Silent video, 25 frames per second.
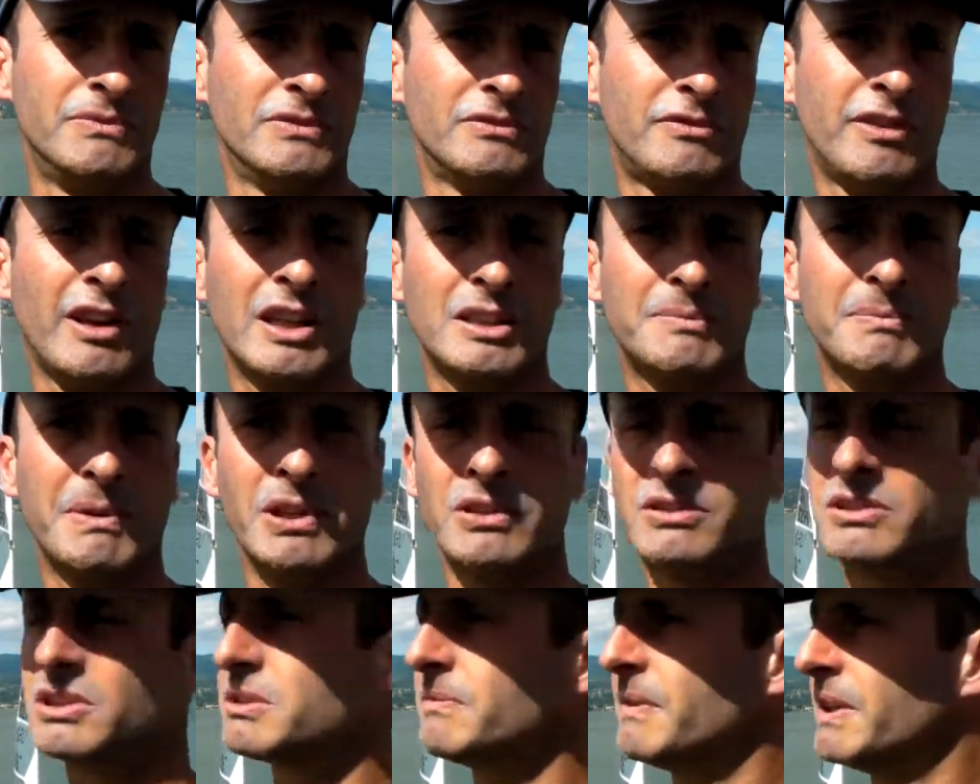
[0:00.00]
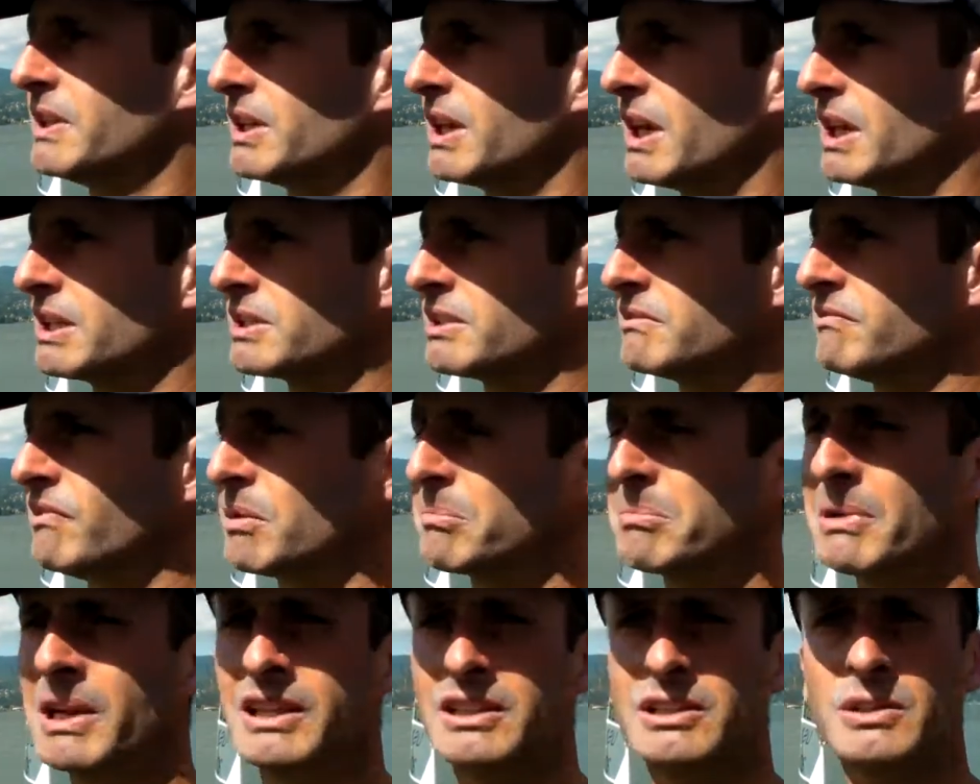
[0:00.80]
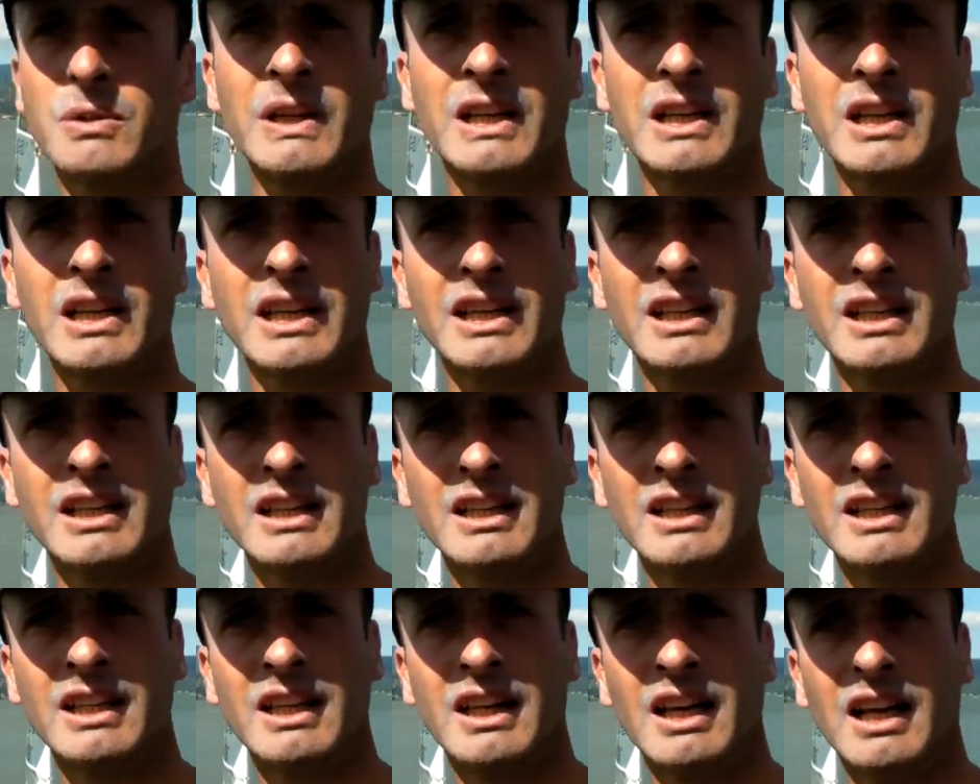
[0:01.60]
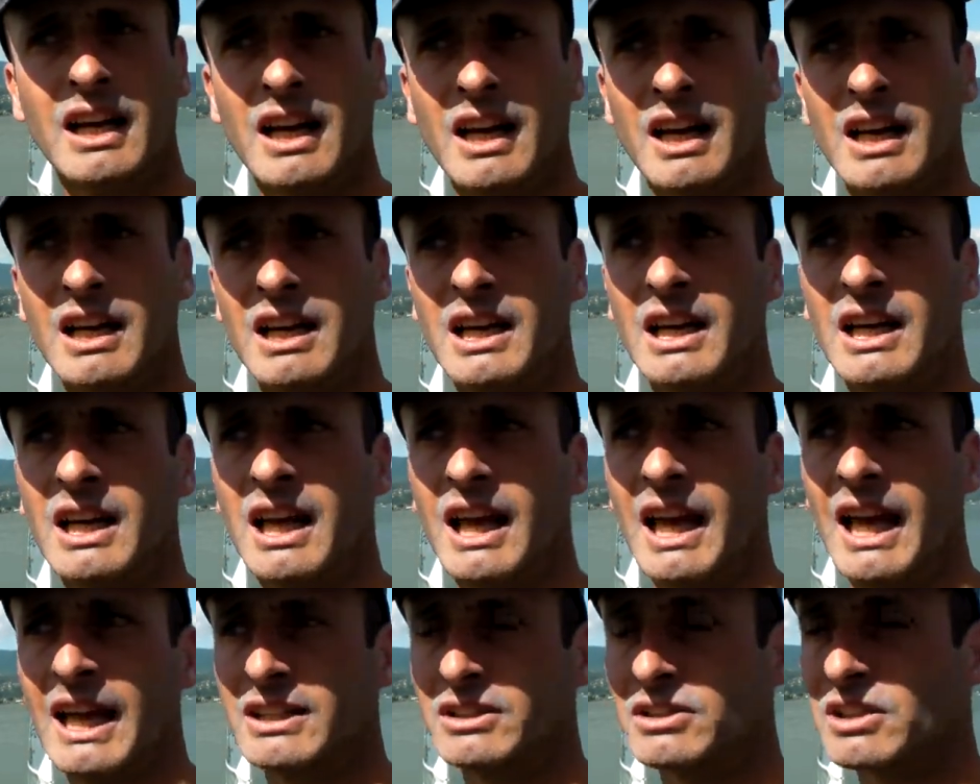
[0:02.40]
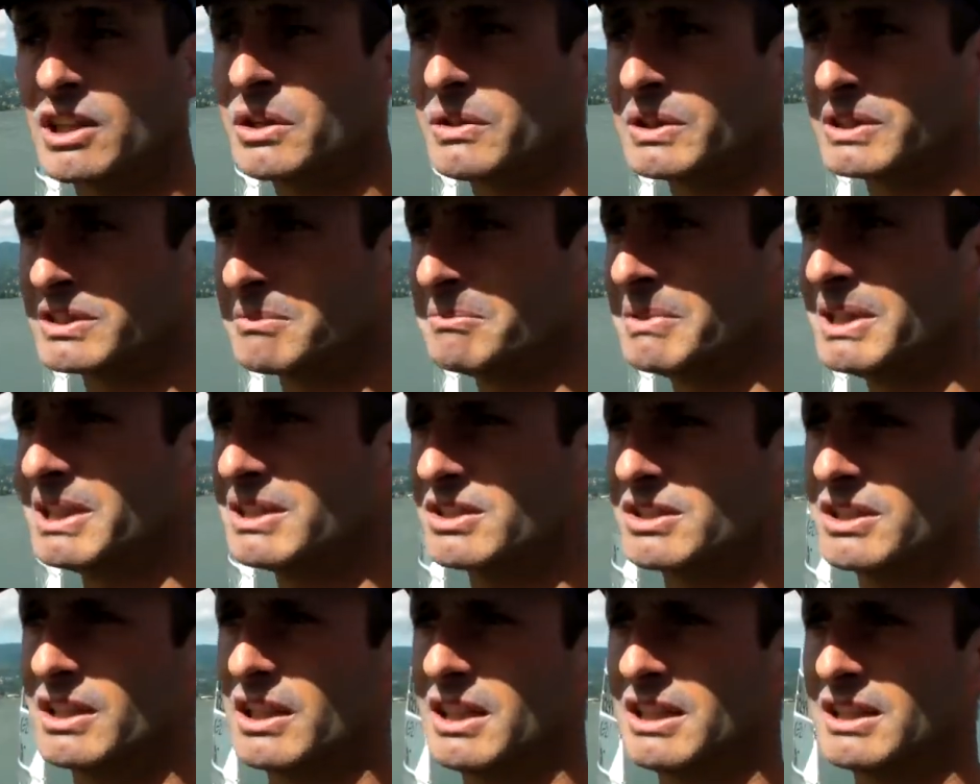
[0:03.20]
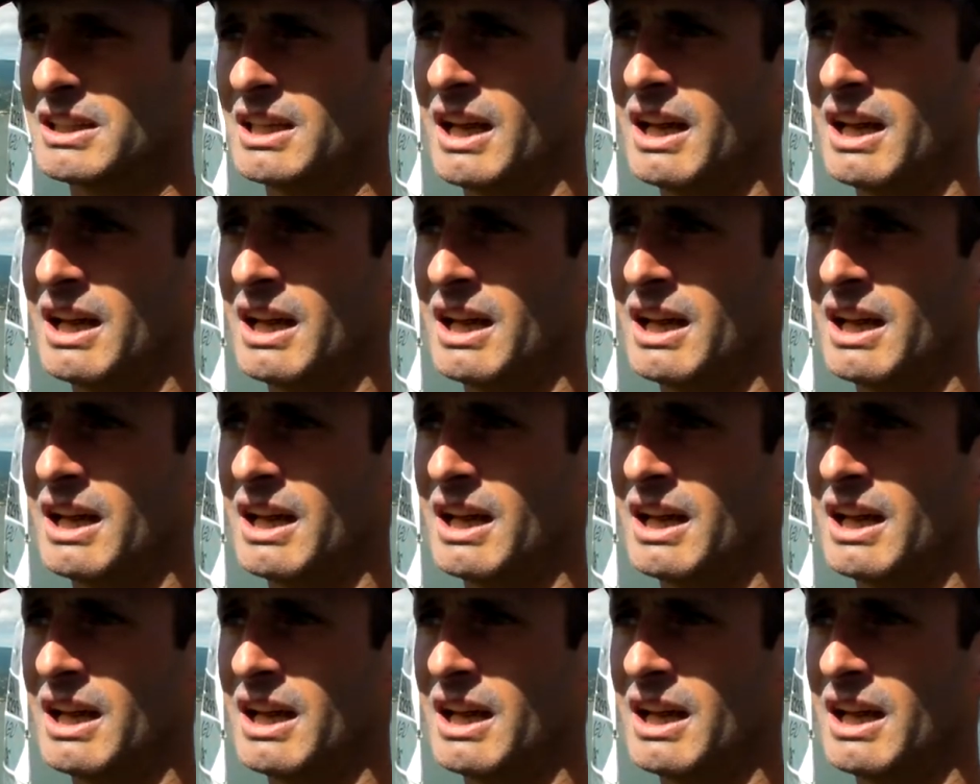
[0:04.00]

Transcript: fast boats just make you get to the wrong place quickly, and so it's a mixture.